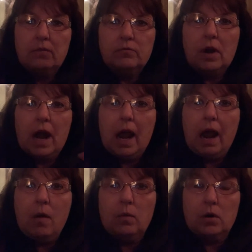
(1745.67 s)
for
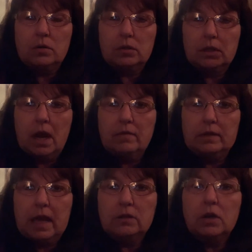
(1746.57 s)
hours over
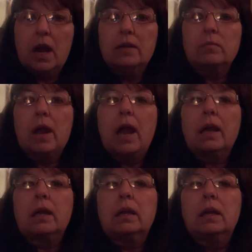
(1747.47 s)
that train wreck.